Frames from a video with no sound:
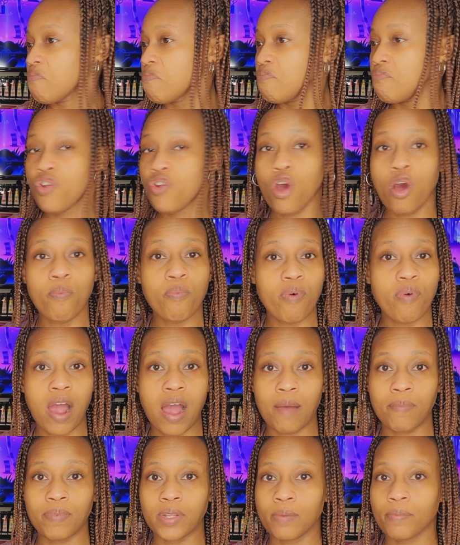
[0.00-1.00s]
No
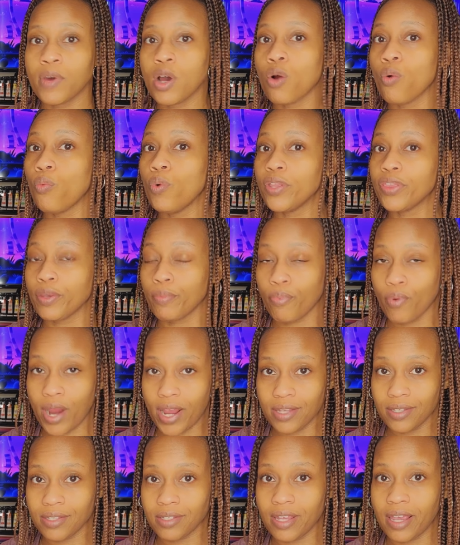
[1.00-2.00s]
problem with the
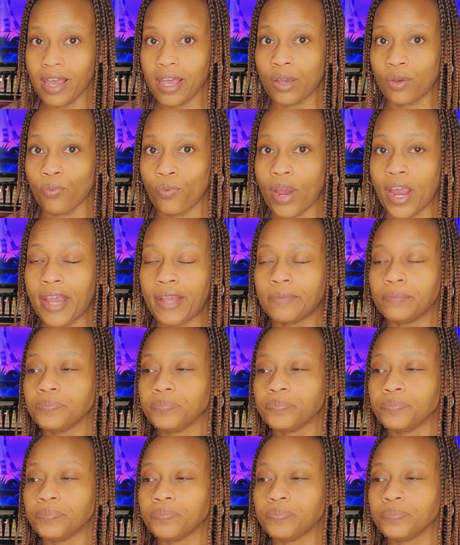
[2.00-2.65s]
price tag, right?